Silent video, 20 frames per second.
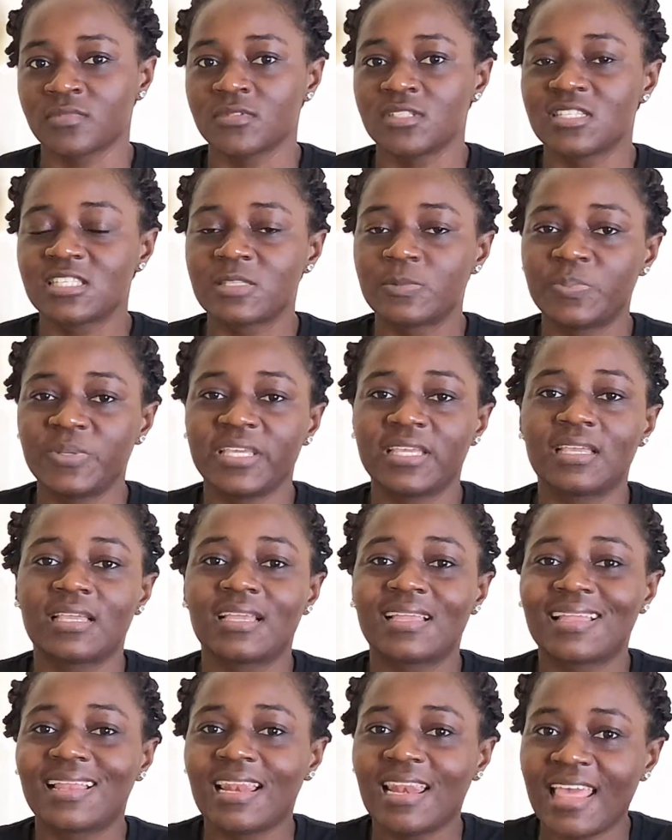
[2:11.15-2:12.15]

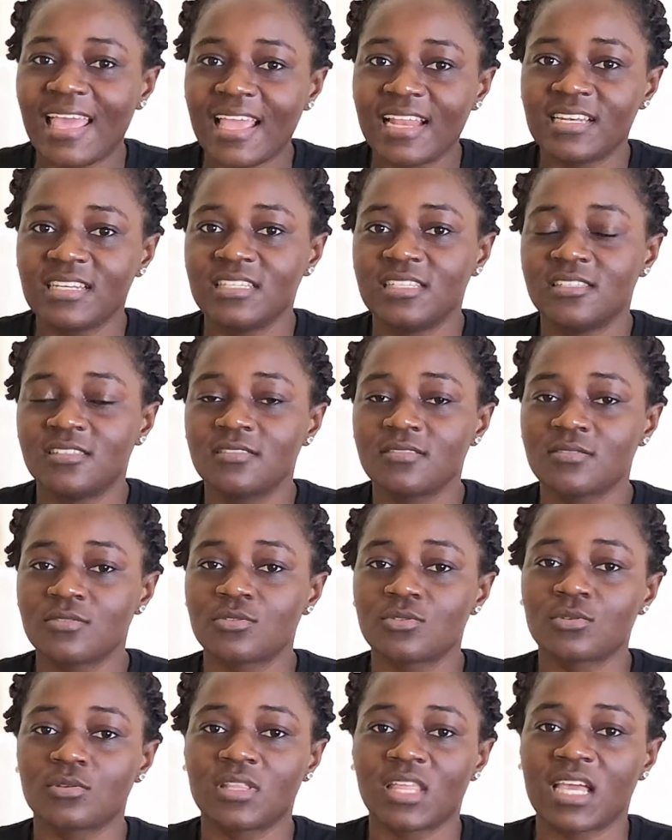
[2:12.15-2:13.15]
Speak clearly
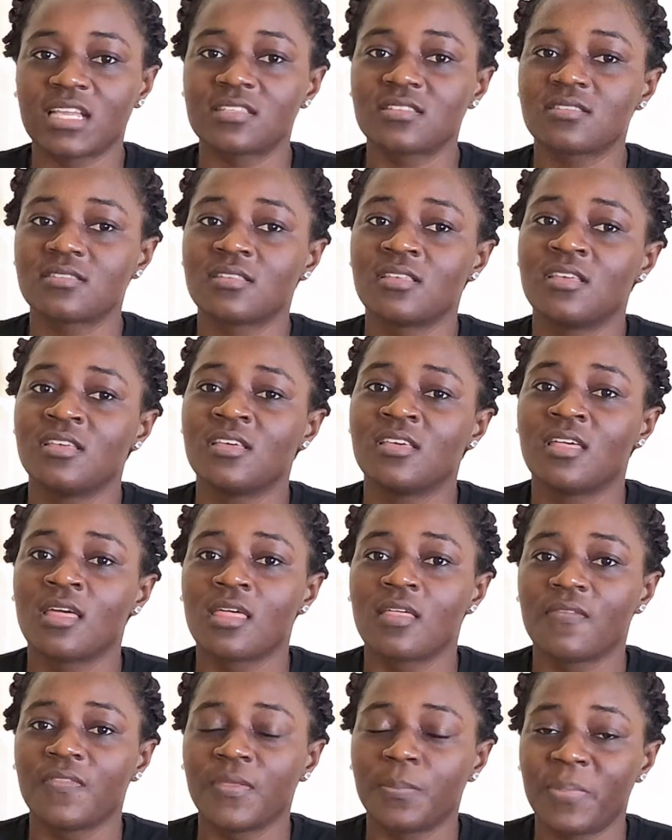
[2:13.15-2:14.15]
so that
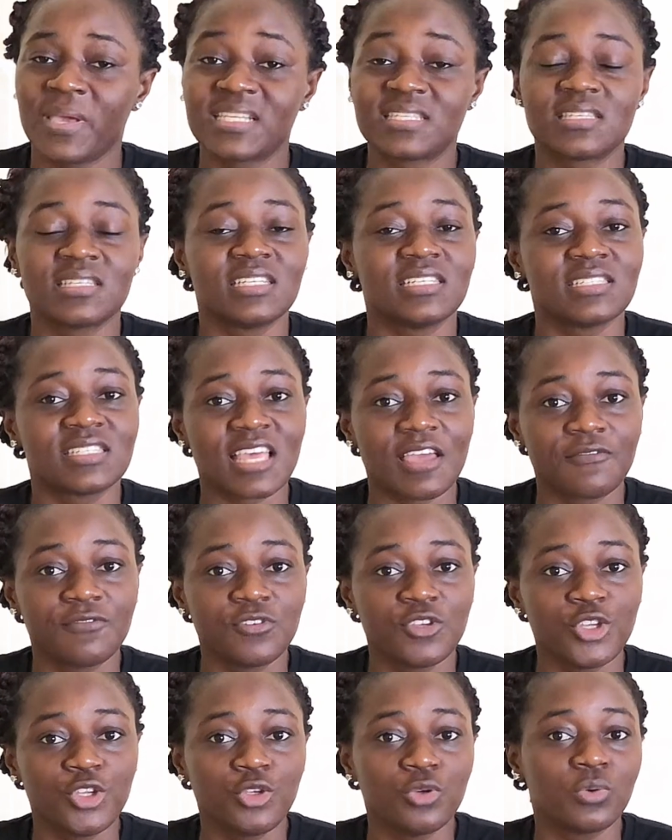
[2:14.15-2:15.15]
the person
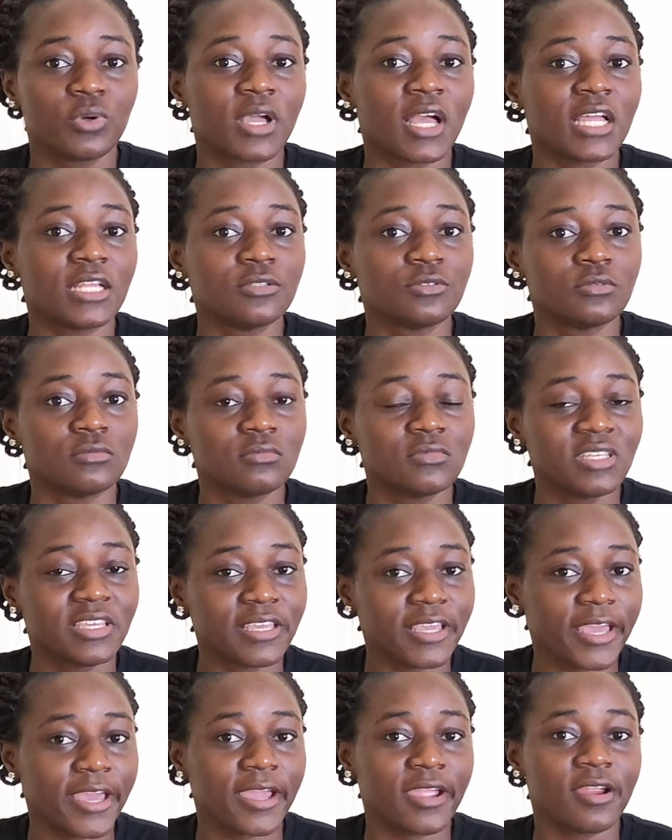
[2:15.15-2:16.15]
interviewing you can
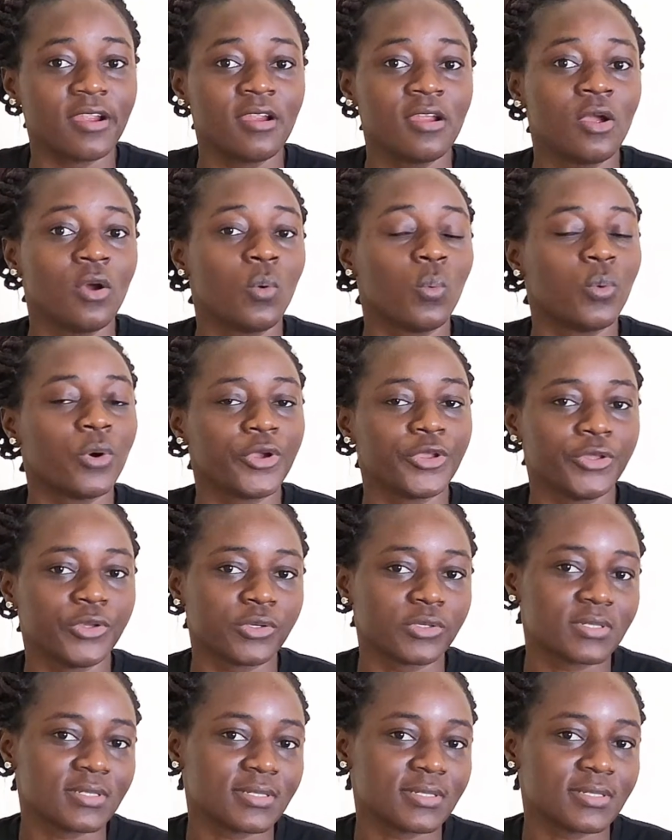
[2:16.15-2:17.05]
hear what you're